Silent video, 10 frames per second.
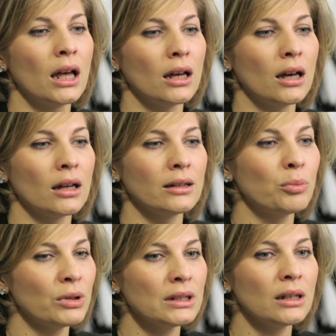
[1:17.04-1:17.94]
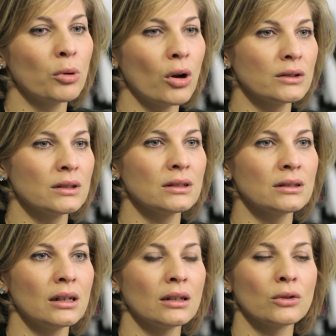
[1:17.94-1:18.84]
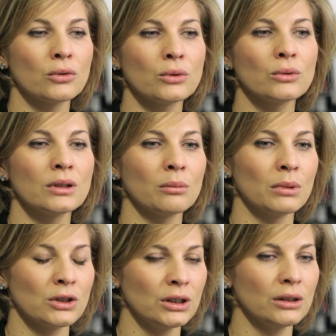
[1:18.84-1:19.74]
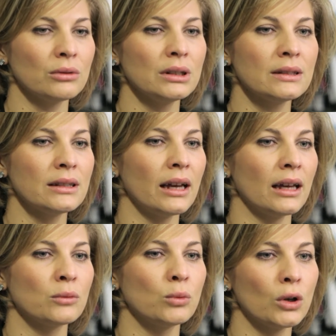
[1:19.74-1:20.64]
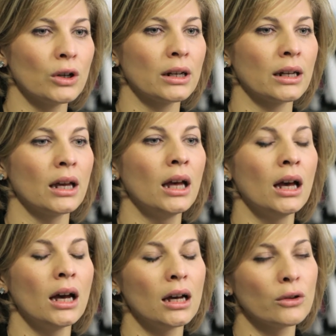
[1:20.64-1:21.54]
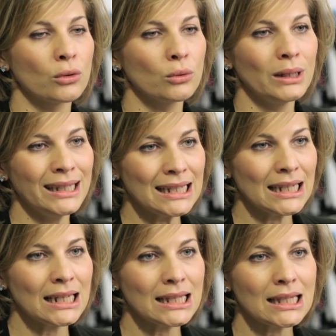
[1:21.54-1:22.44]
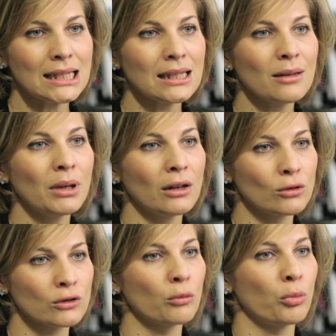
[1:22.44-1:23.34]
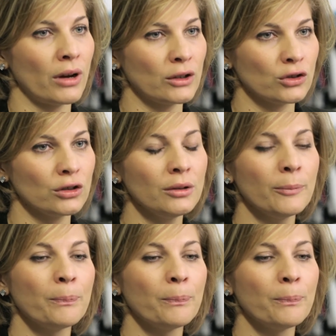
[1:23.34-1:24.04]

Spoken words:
The printing process is done through some machineries that work through heating system and also pressure.